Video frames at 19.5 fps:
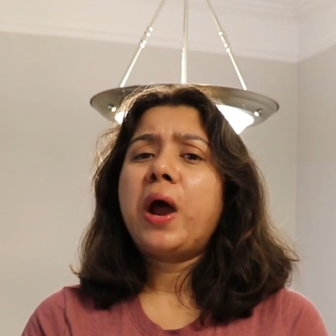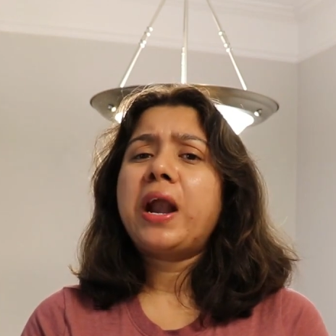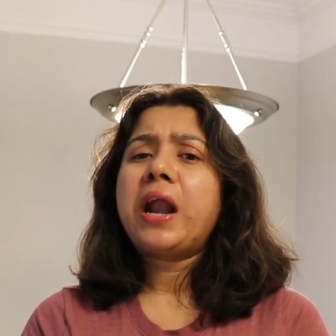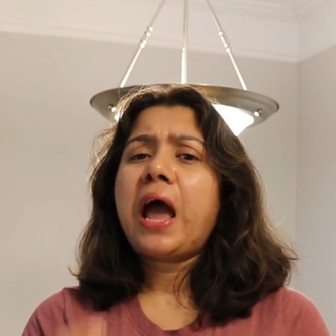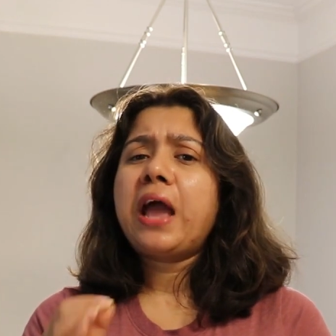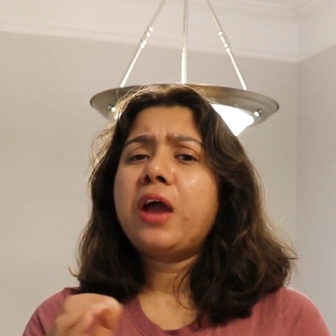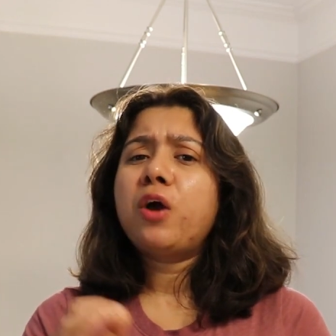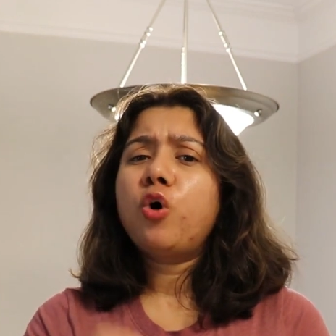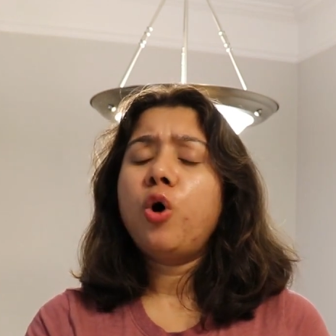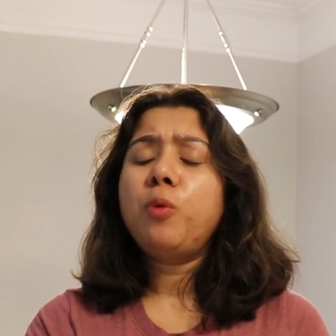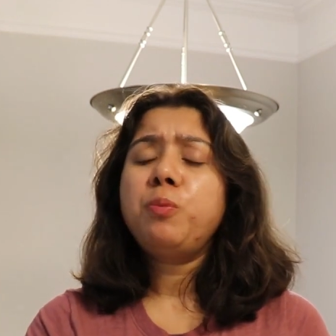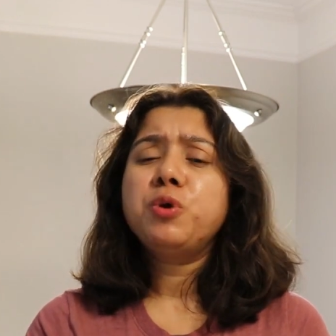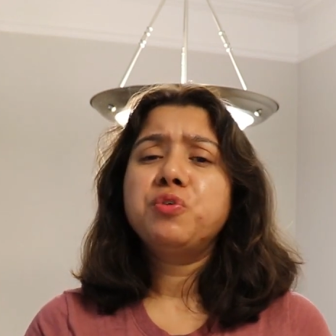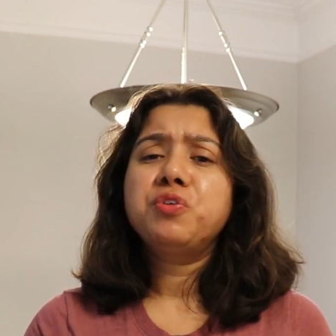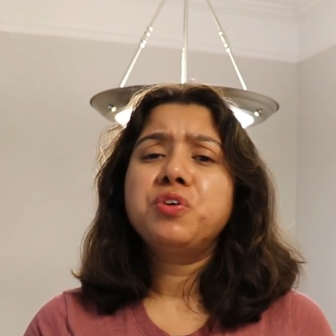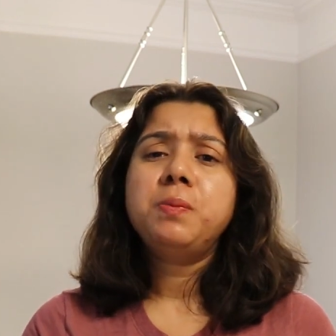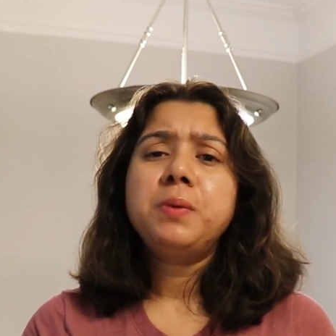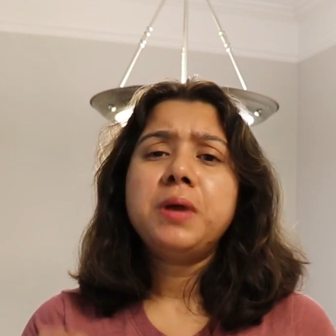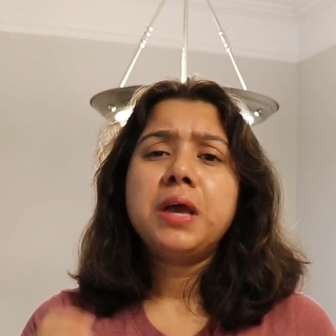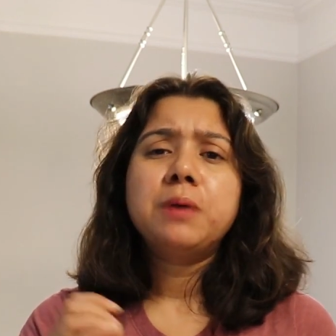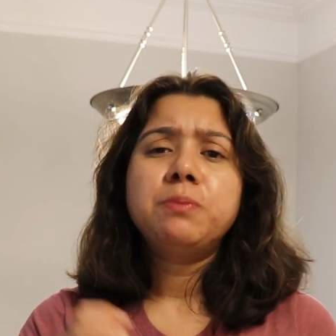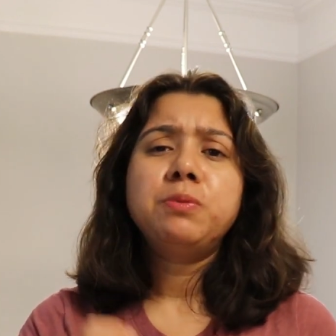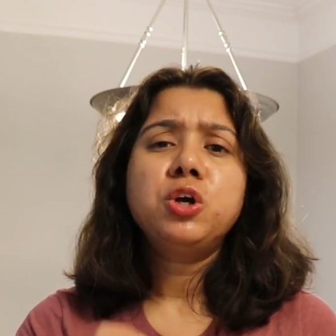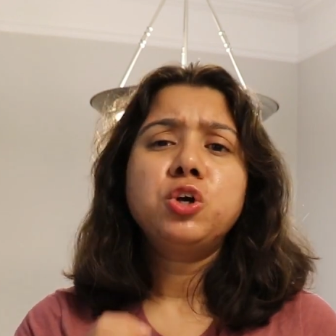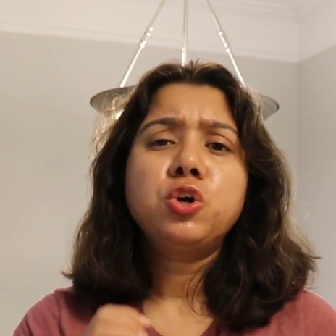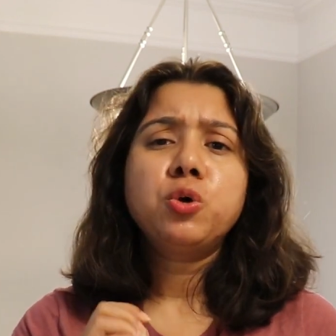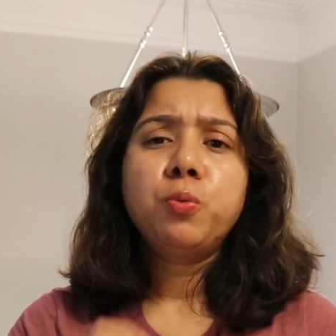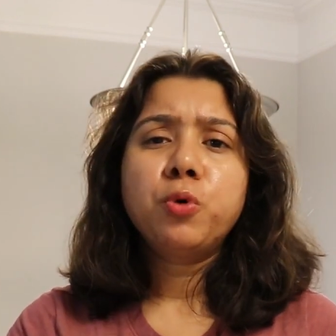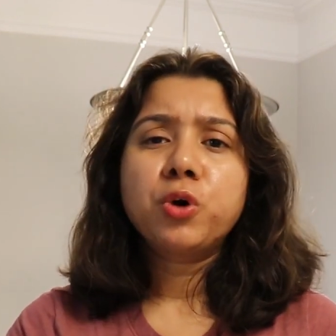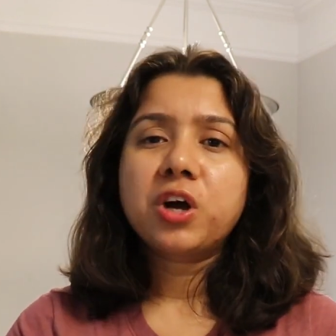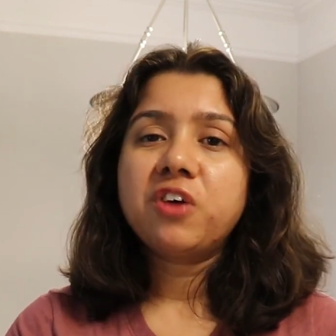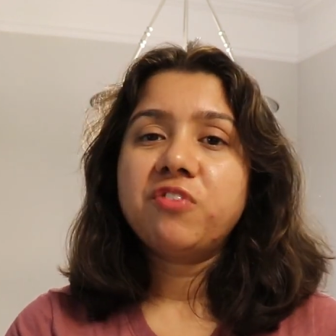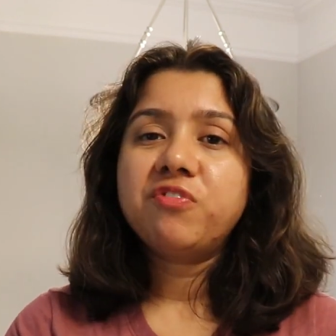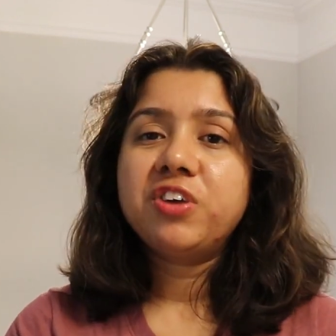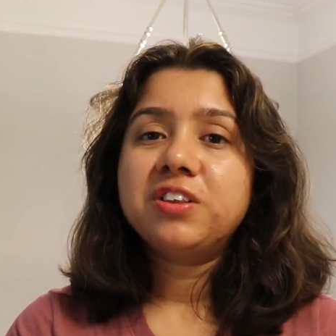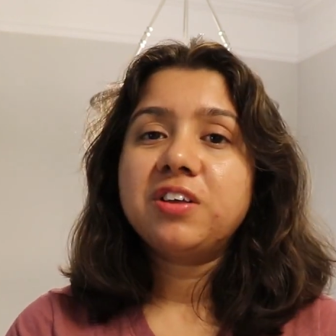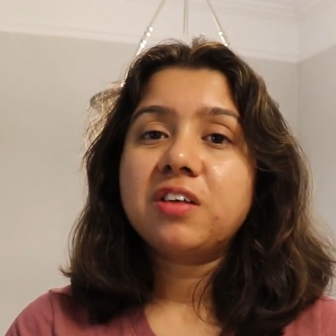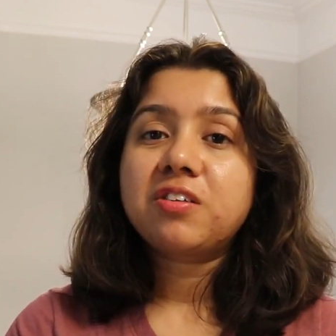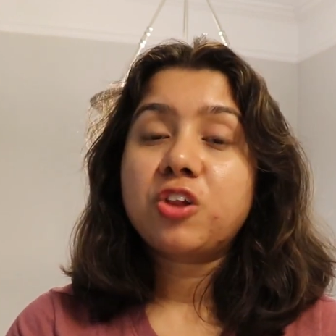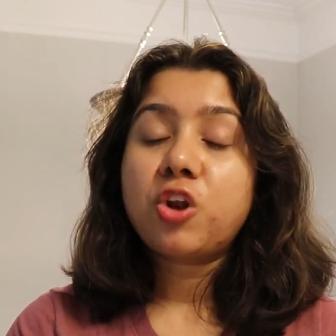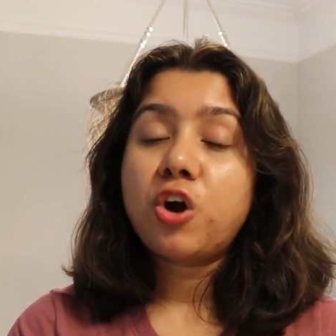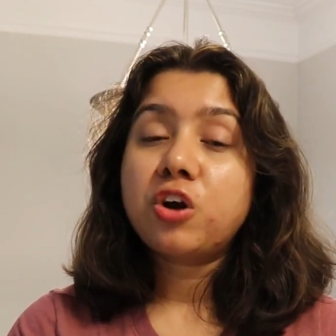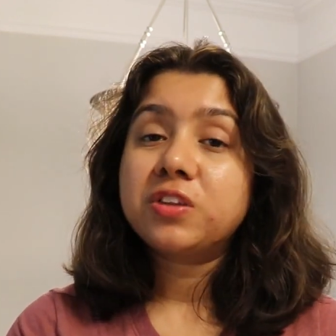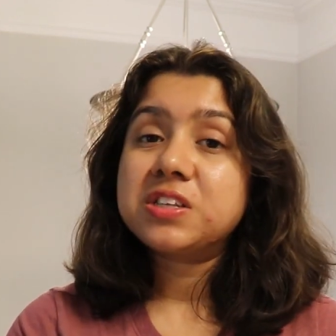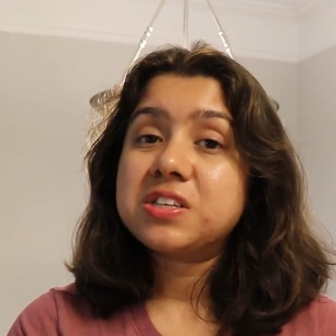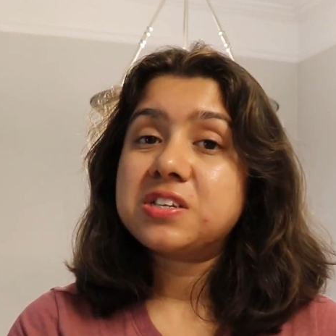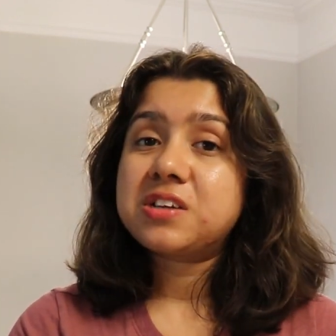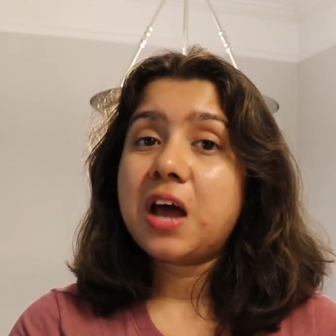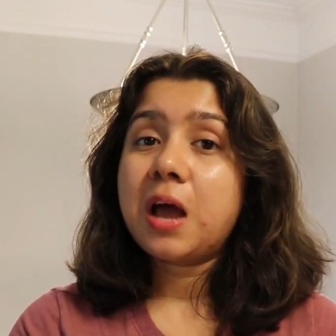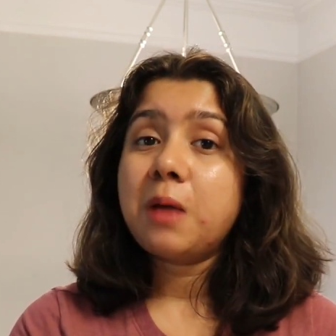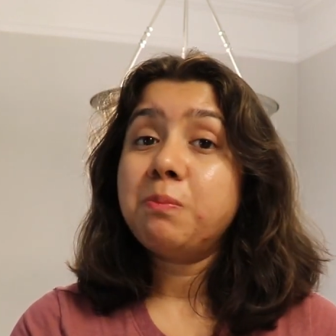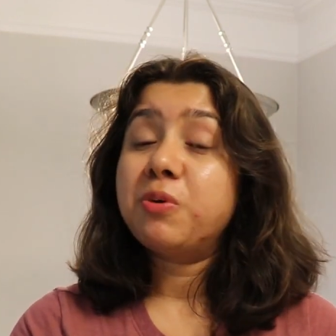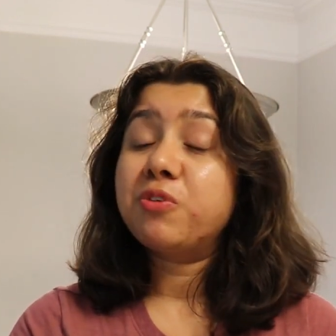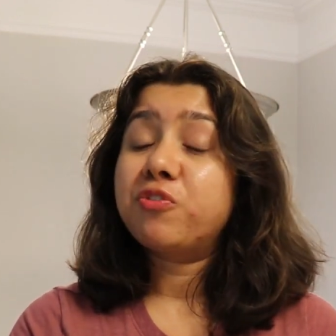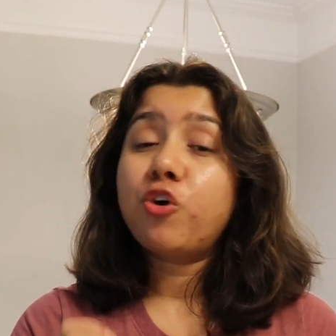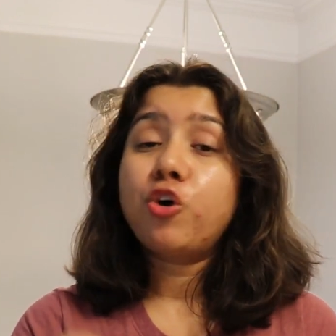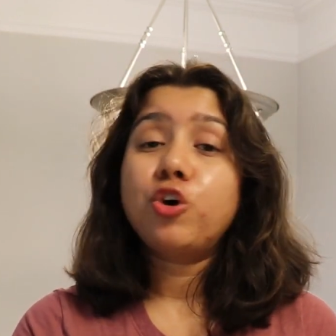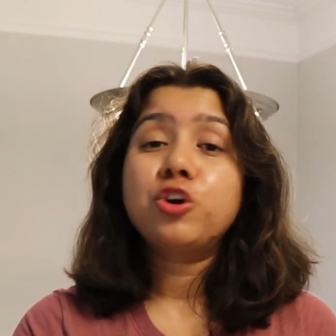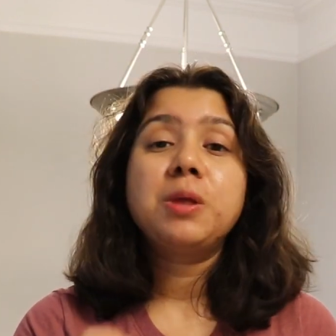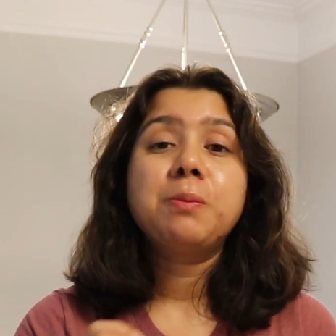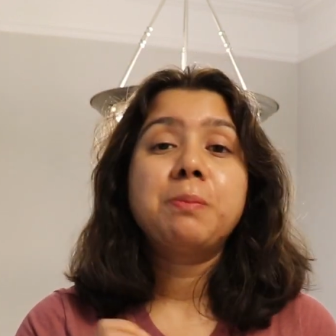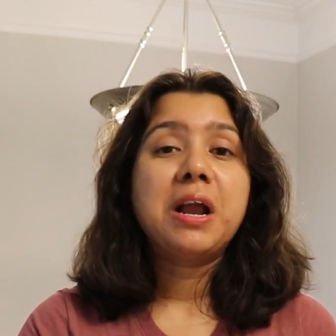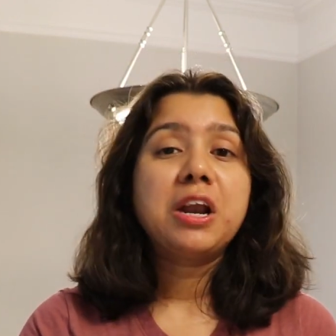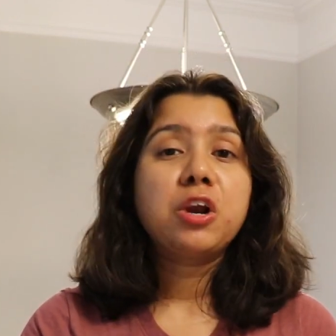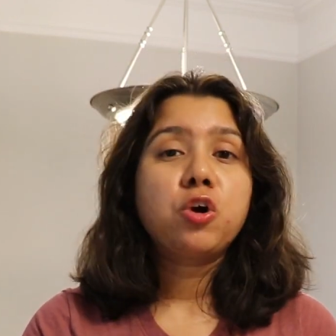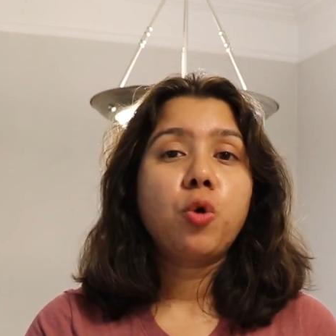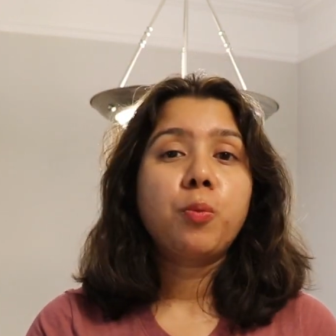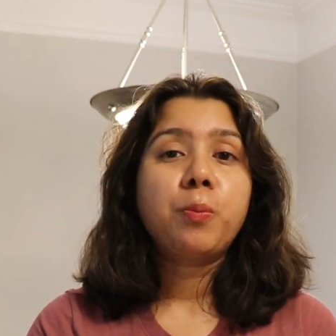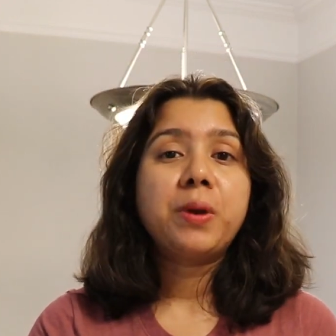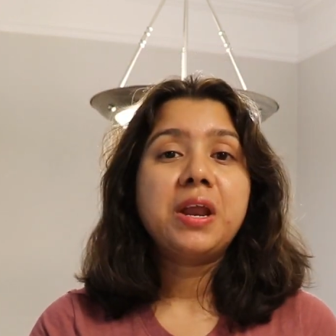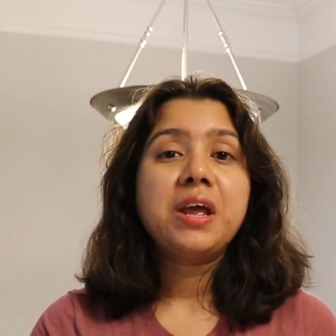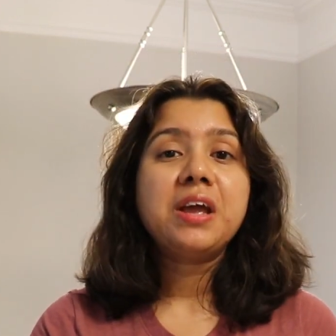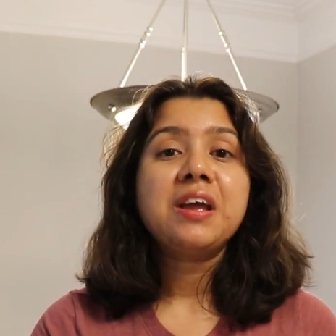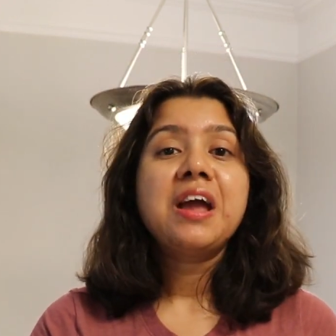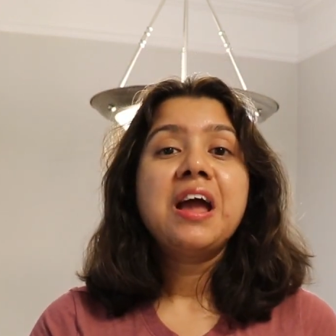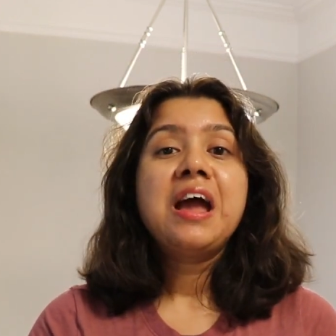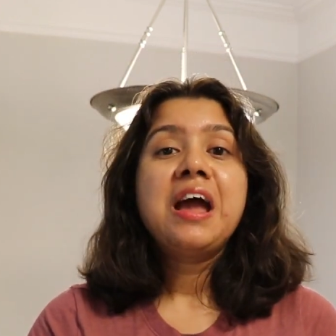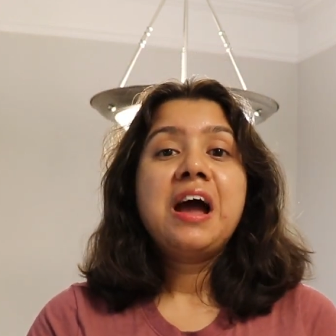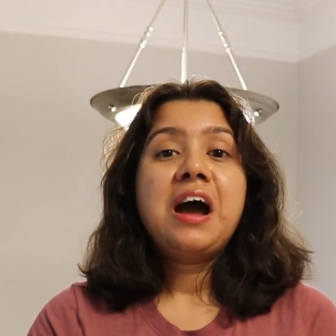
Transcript: and I hope you will be able to book a visa slot this time before the bulk opening.